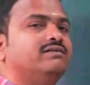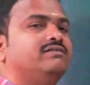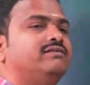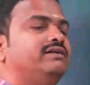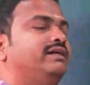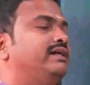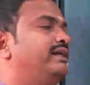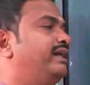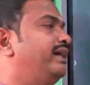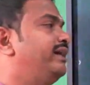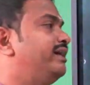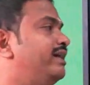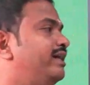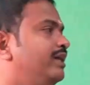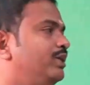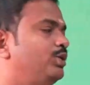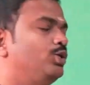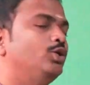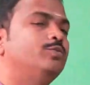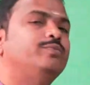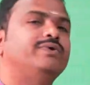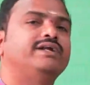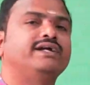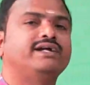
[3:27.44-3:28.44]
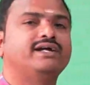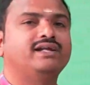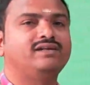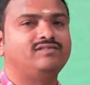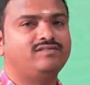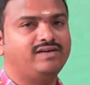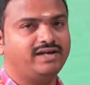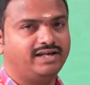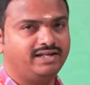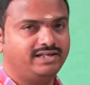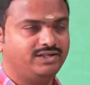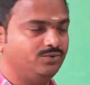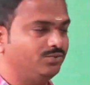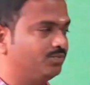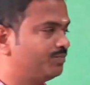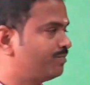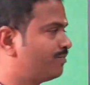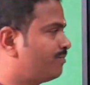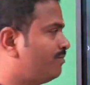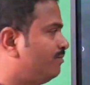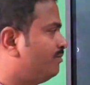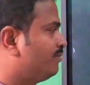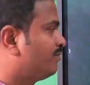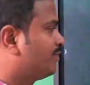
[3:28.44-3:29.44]
in a numerical value.
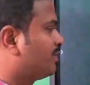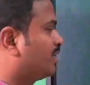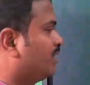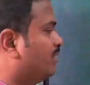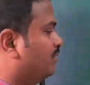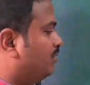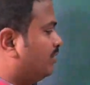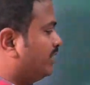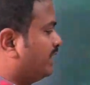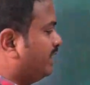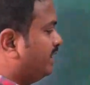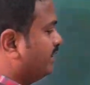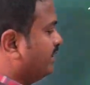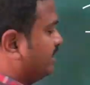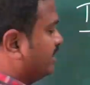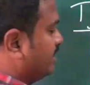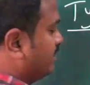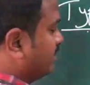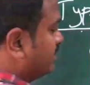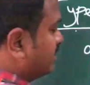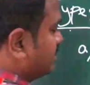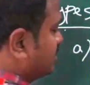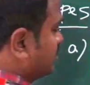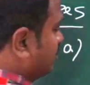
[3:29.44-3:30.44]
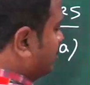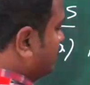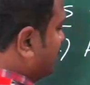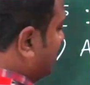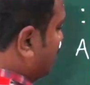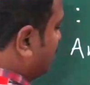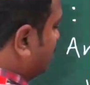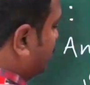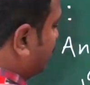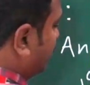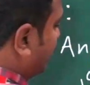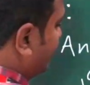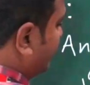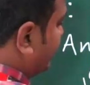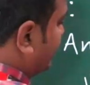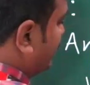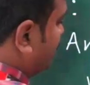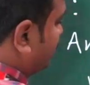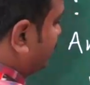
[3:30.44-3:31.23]
Okay, so now coming